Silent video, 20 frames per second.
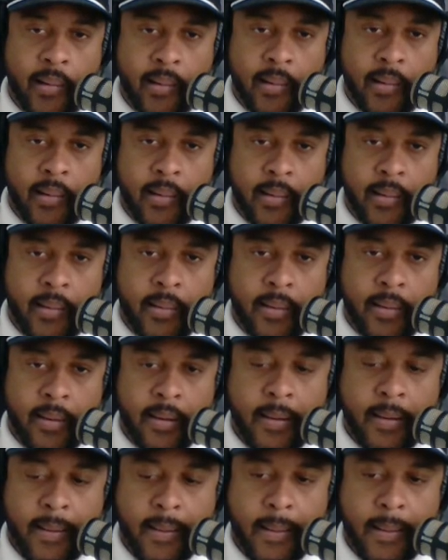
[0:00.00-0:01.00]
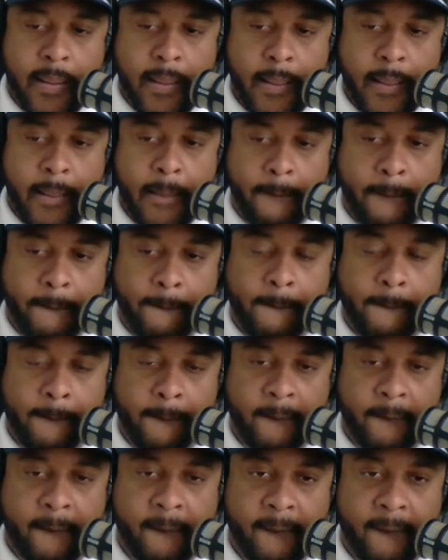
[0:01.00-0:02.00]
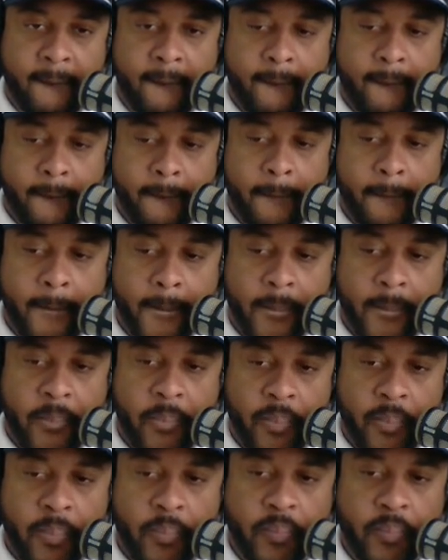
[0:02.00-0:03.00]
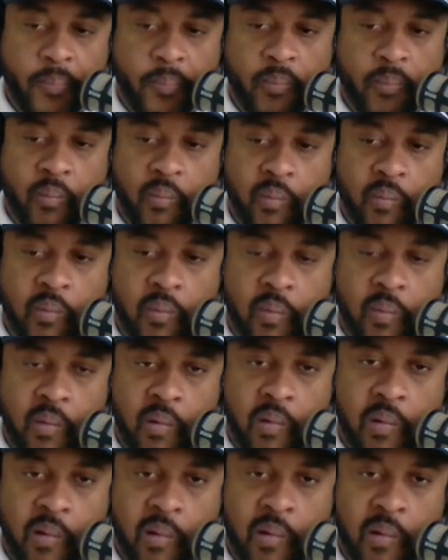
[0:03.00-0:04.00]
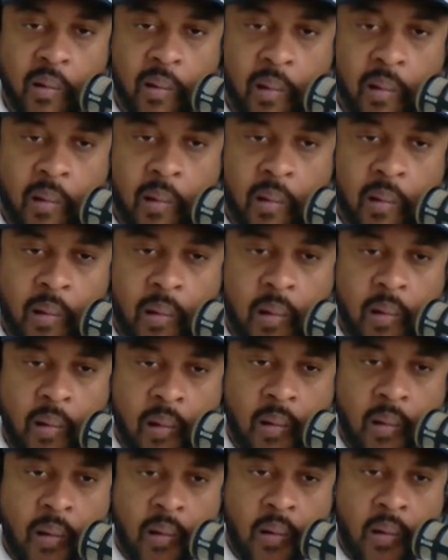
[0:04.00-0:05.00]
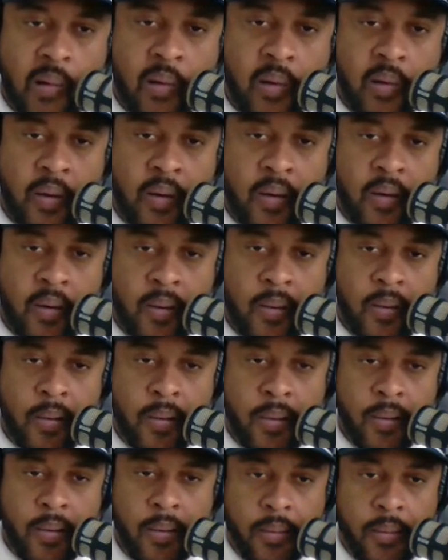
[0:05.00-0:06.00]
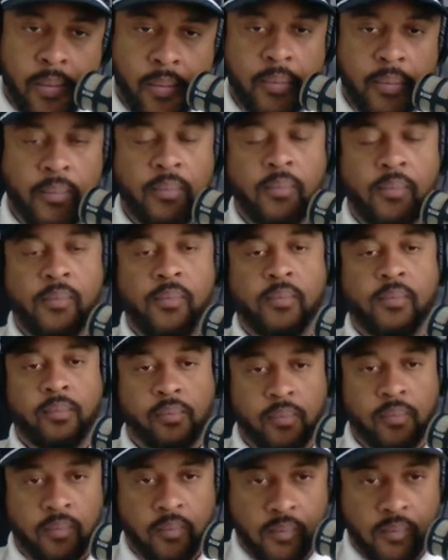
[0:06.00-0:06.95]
The person shown says nothing.